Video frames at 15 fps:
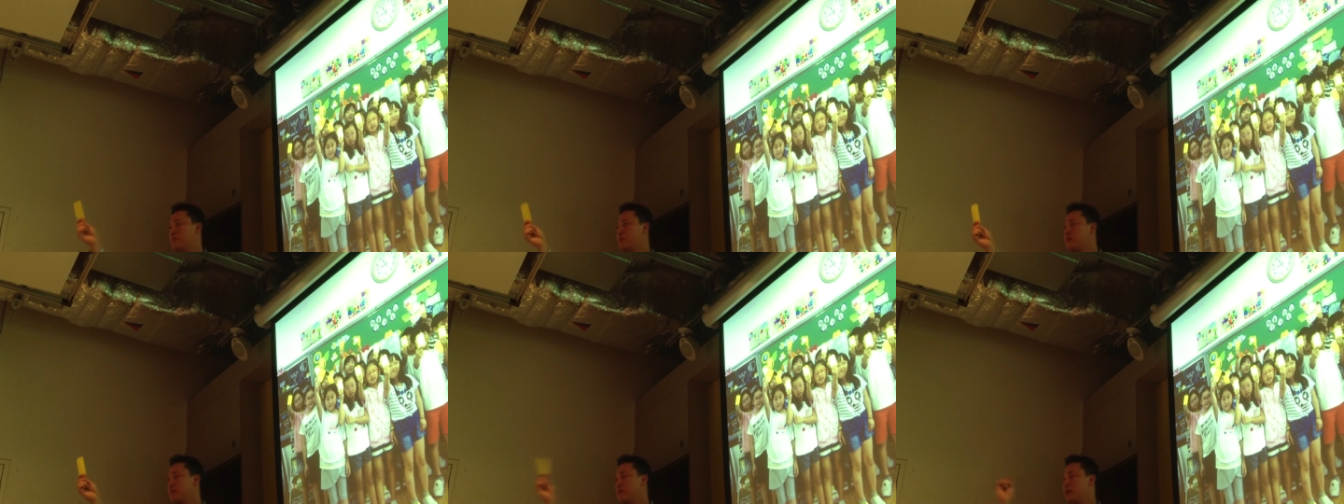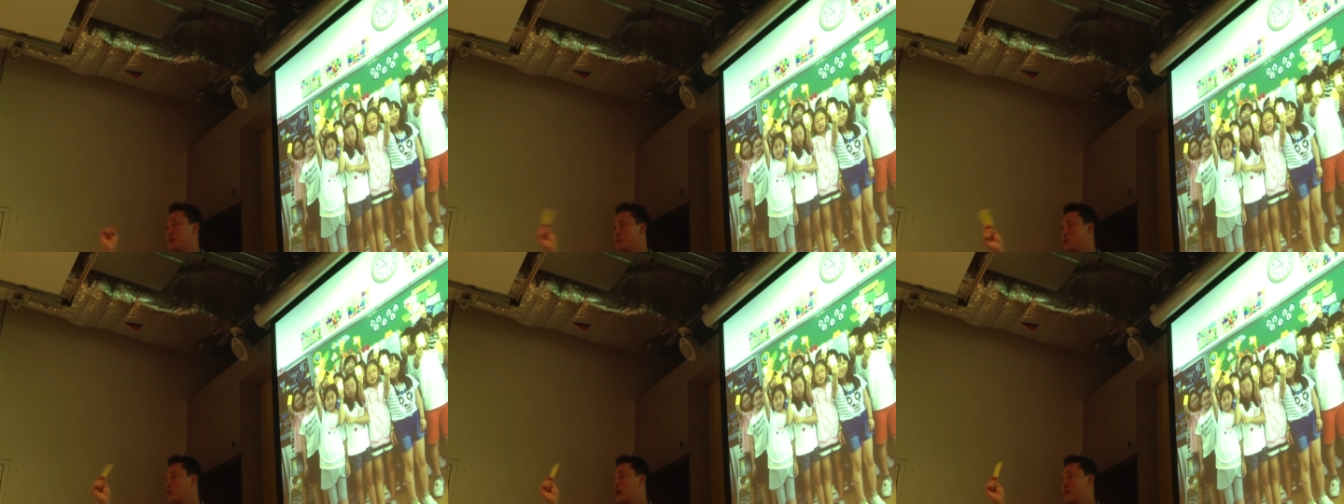be,
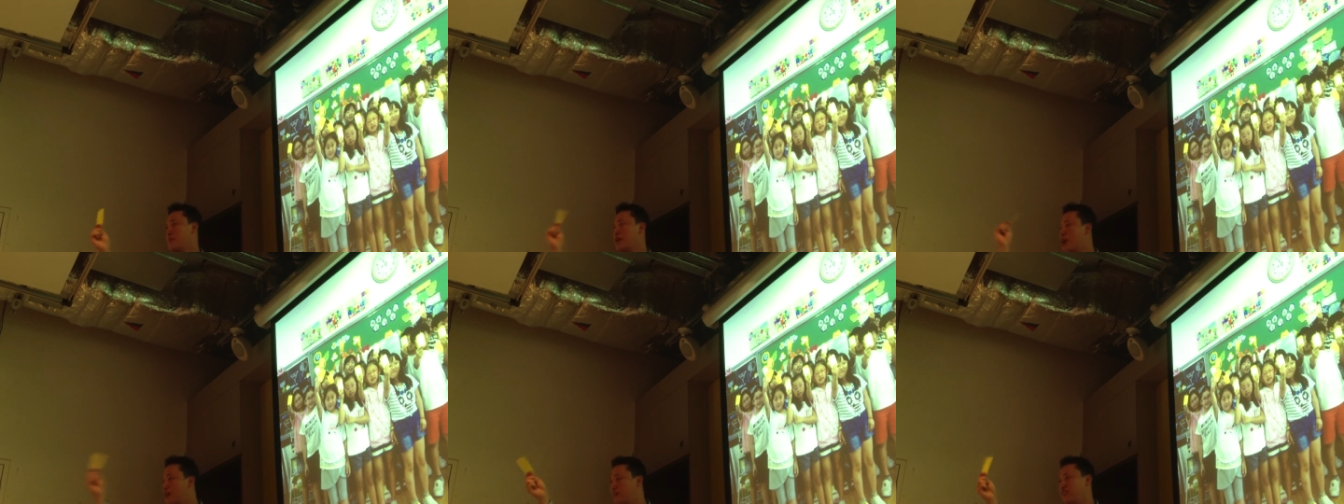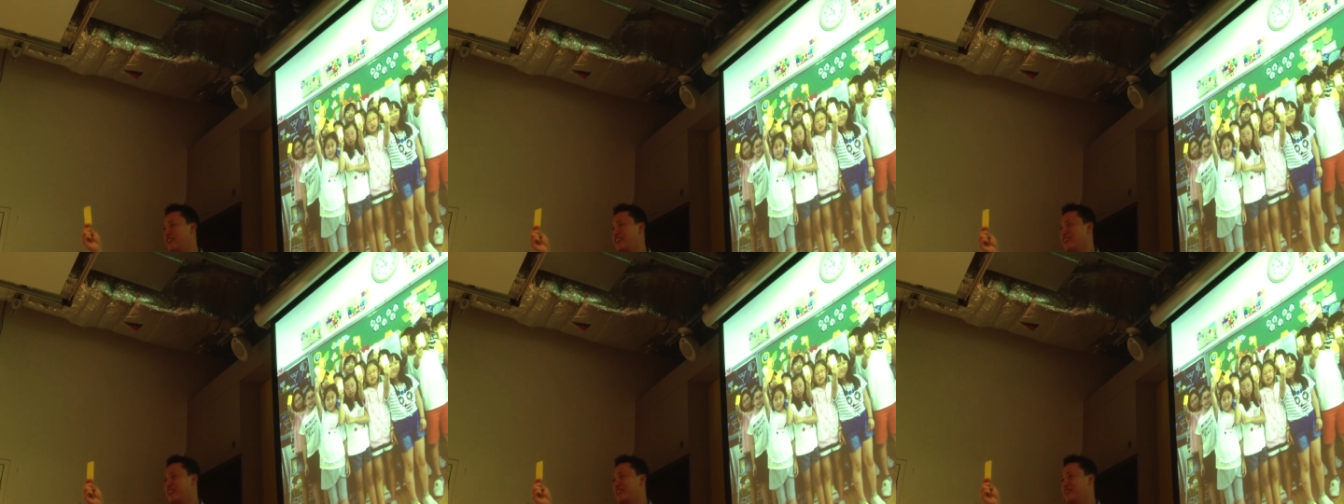drive
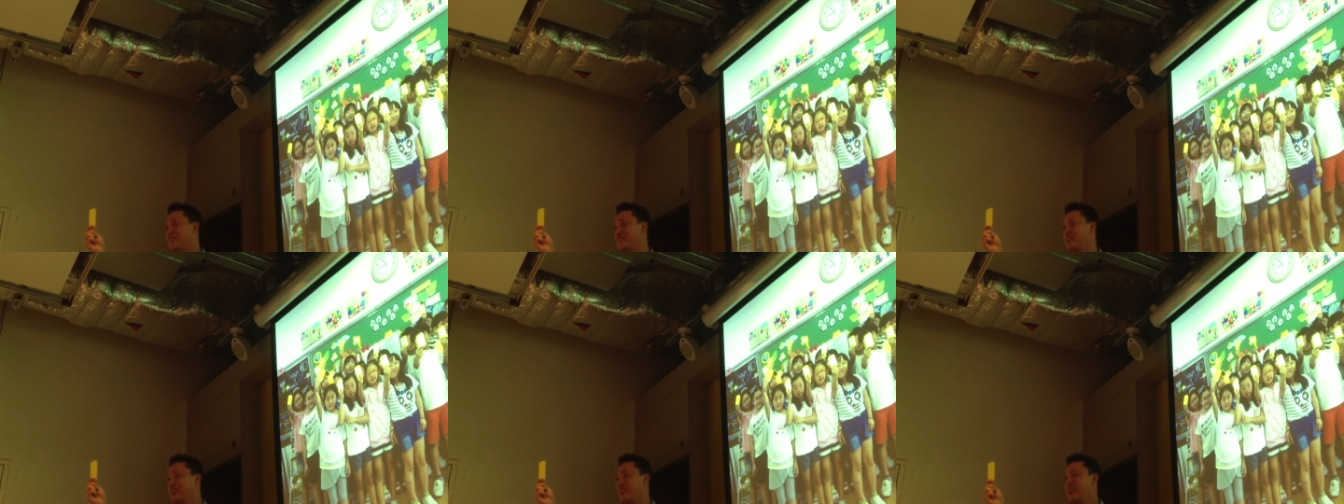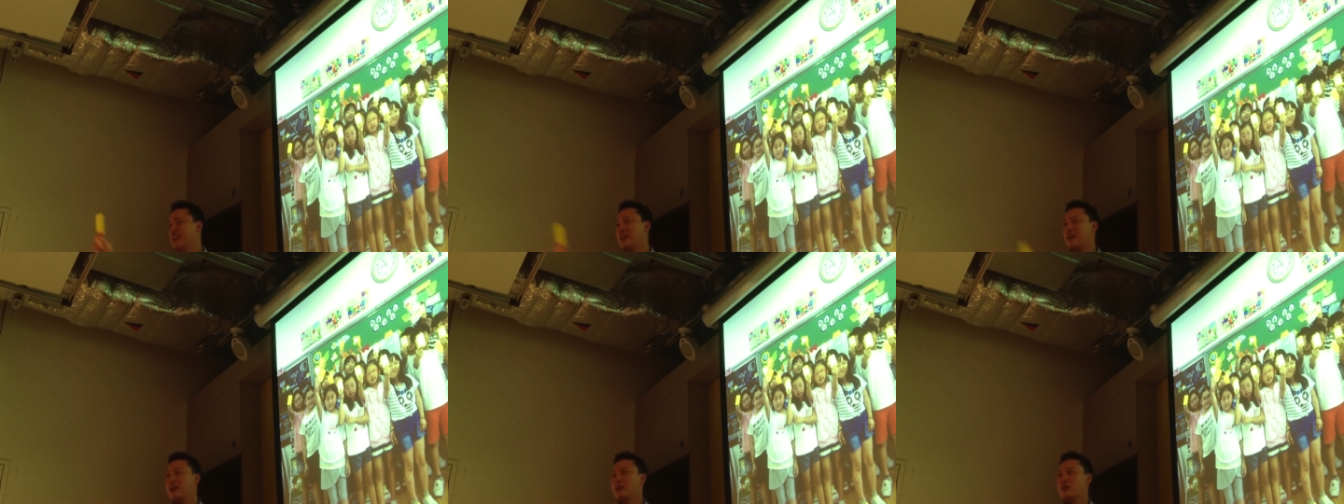carefully.
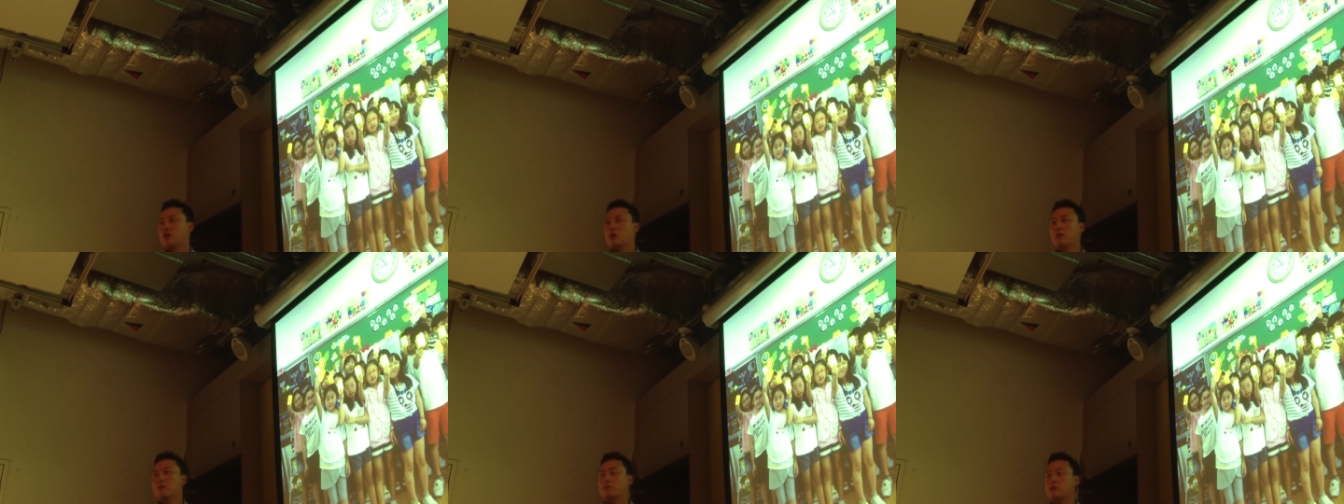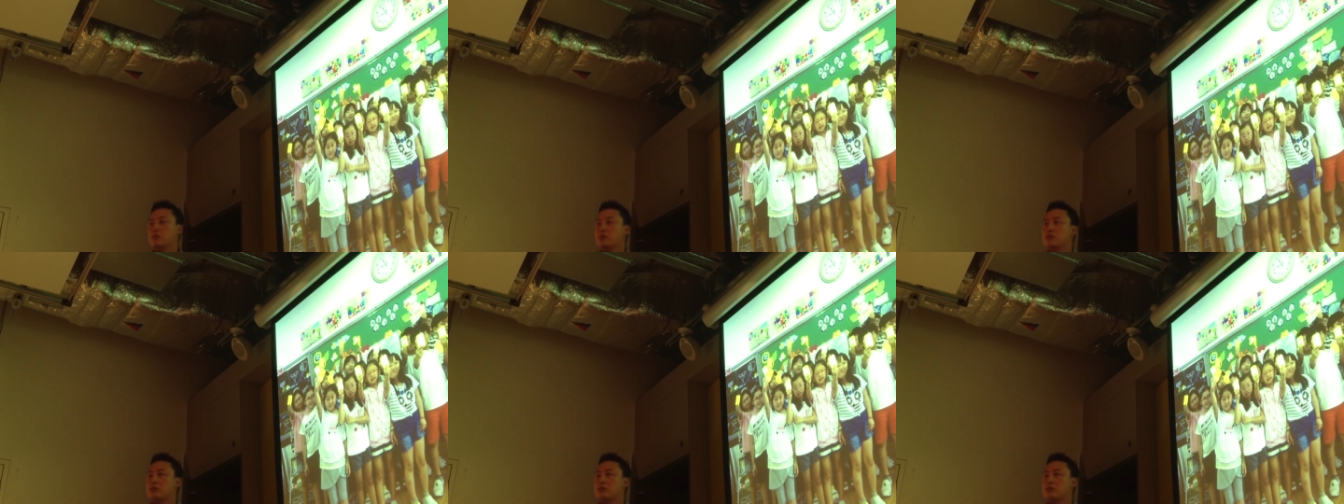You know,